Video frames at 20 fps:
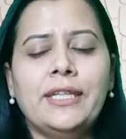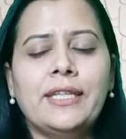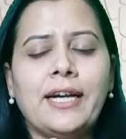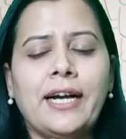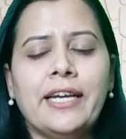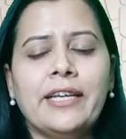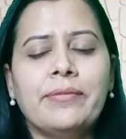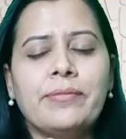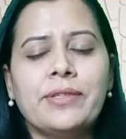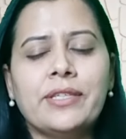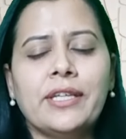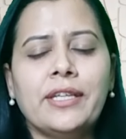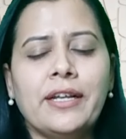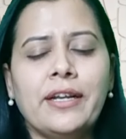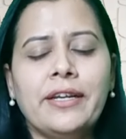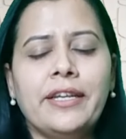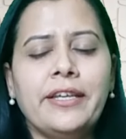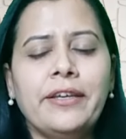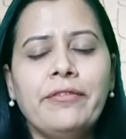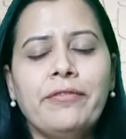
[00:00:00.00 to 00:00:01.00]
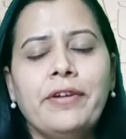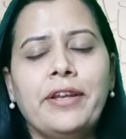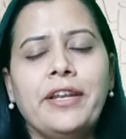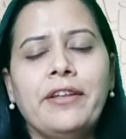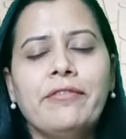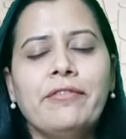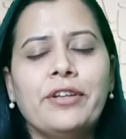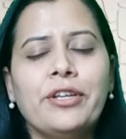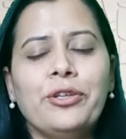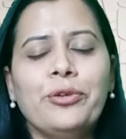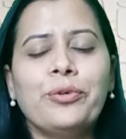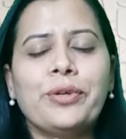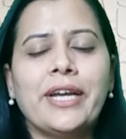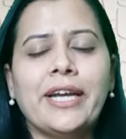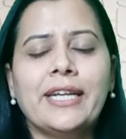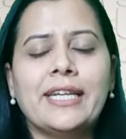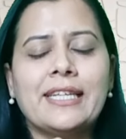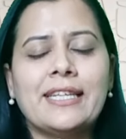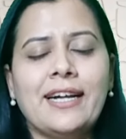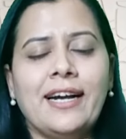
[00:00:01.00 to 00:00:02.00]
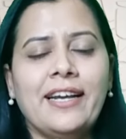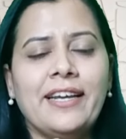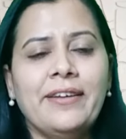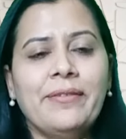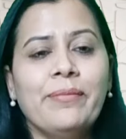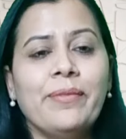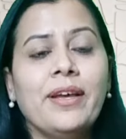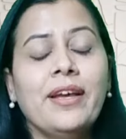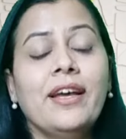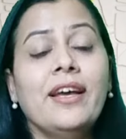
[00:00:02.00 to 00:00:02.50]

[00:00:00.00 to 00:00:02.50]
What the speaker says: times in a day whenever you get time.